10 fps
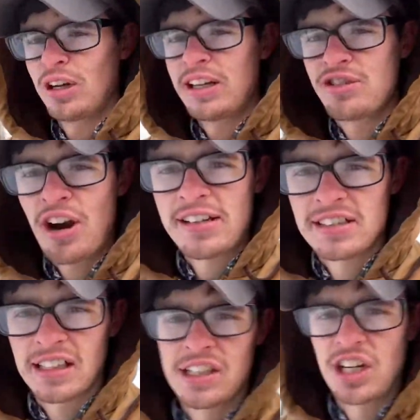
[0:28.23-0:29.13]

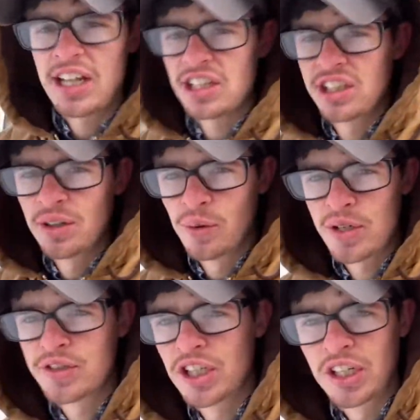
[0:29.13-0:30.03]
drastically changes here in West
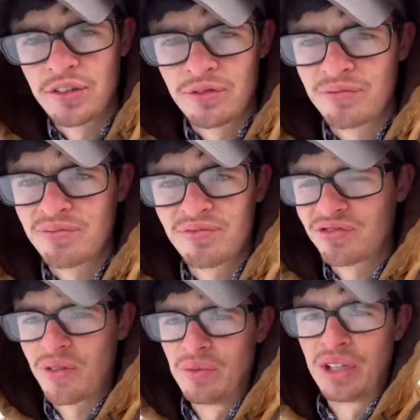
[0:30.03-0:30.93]
Virginia
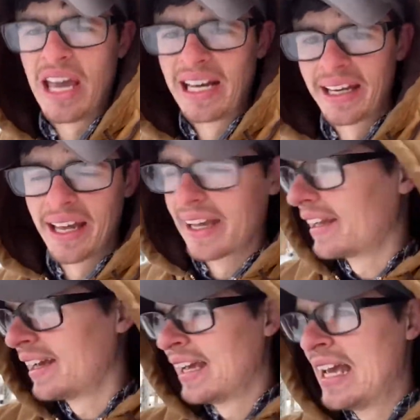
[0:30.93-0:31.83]
from day to day.
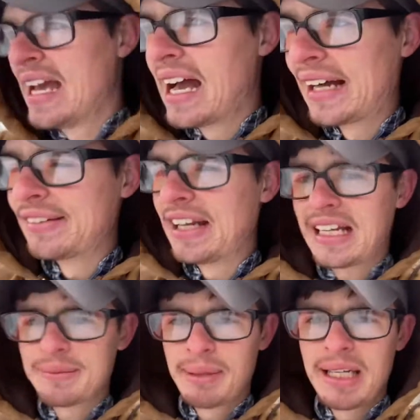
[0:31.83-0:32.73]
I mean, it could
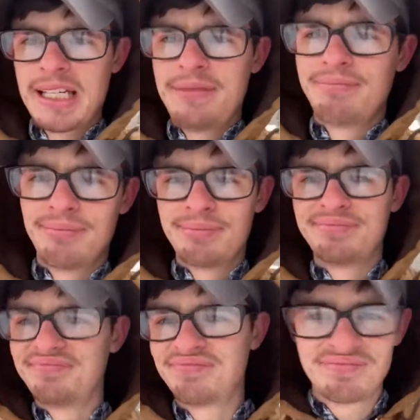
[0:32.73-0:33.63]
be
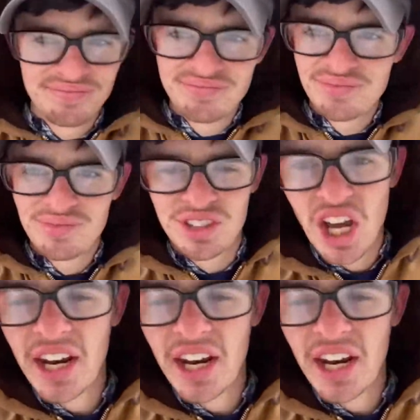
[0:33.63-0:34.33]
sunny,